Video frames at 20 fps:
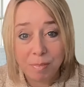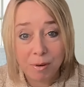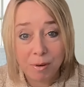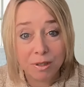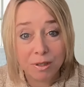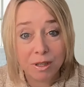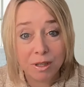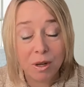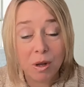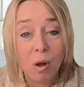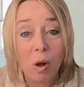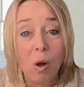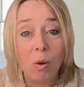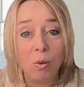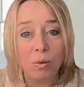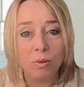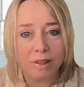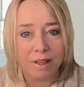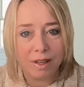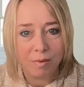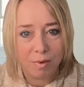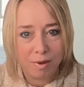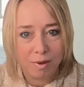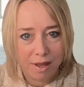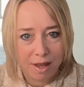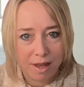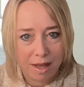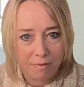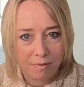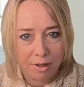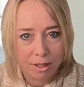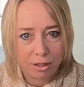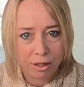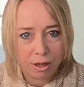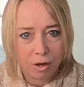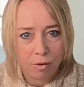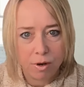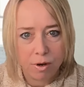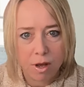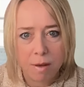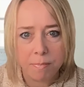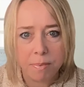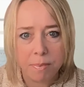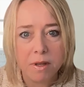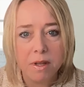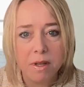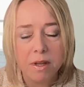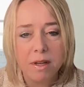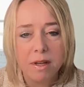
a person coldly when they haven't shown up.